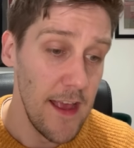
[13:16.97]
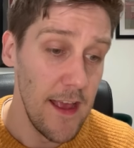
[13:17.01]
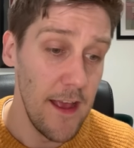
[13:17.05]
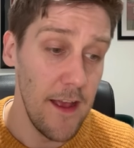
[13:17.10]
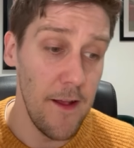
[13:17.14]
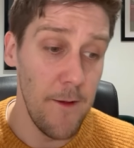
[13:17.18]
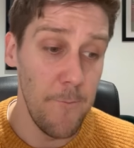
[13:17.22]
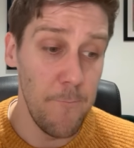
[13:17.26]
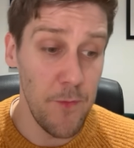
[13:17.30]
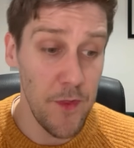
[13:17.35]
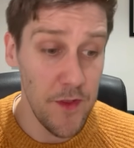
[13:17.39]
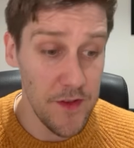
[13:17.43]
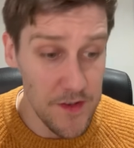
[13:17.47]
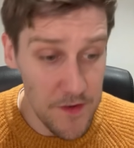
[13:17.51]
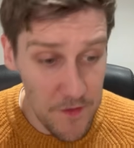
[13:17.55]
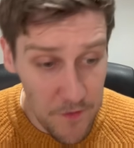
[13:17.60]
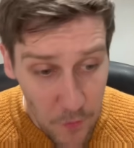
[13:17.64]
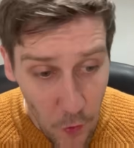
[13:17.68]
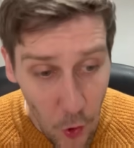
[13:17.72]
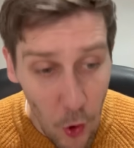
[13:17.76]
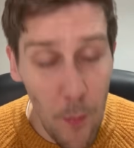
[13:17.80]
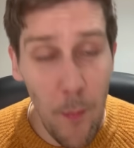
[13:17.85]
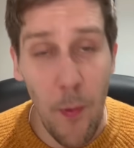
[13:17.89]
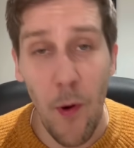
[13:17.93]
There's a
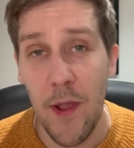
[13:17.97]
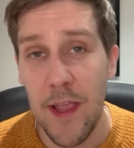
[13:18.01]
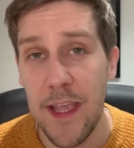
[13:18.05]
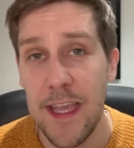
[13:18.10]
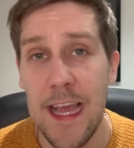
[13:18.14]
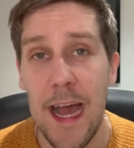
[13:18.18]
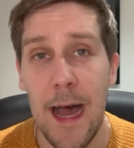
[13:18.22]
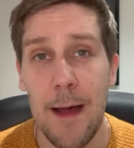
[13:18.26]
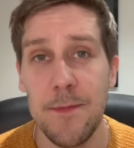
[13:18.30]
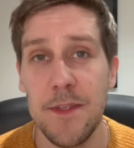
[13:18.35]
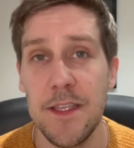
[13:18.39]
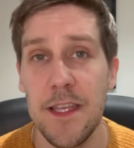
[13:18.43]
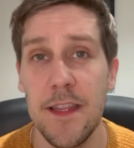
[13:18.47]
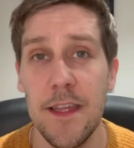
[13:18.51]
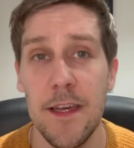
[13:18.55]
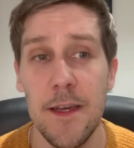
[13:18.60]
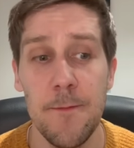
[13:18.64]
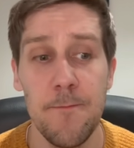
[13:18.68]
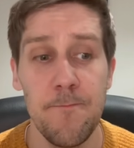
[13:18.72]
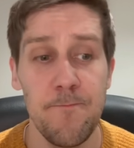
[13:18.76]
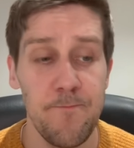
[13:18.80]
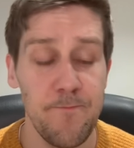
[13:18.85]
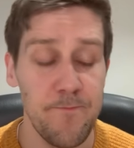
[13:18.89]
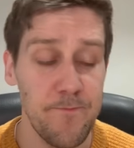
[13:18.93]
4-point gap to them.